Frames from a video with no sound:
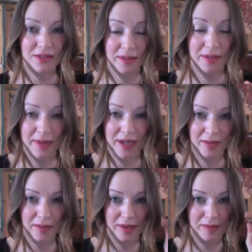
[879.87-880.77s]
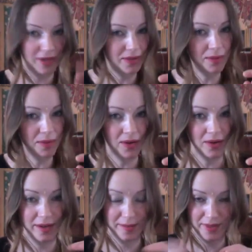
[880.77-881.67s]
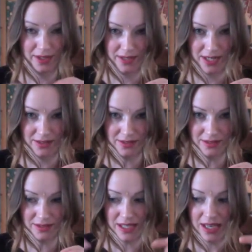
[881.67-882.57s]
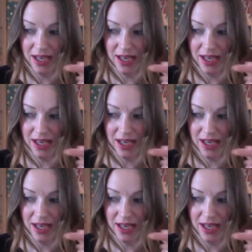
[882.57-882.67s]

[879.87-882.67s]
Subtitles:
you could make them with bigger wool and bigger needles